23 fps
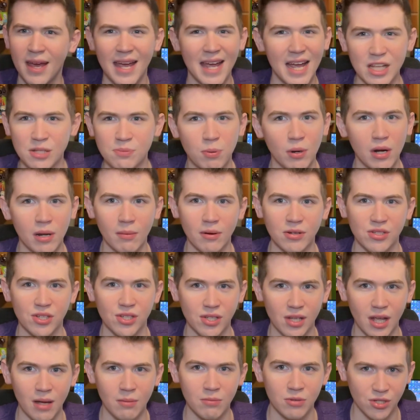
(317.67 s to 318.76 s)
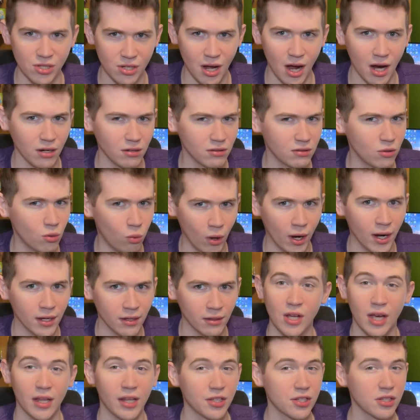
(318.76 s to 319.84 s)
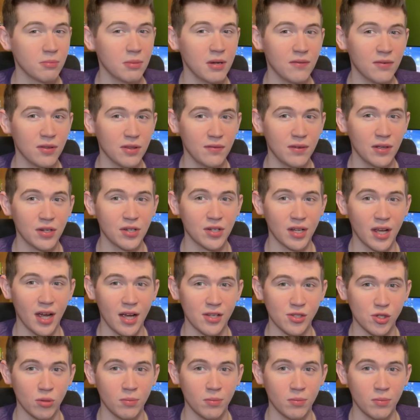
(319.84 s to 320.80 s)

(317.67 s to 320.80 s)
It's pretty much the same, just not quite. So yeah, that's gonna be it for the video, guys.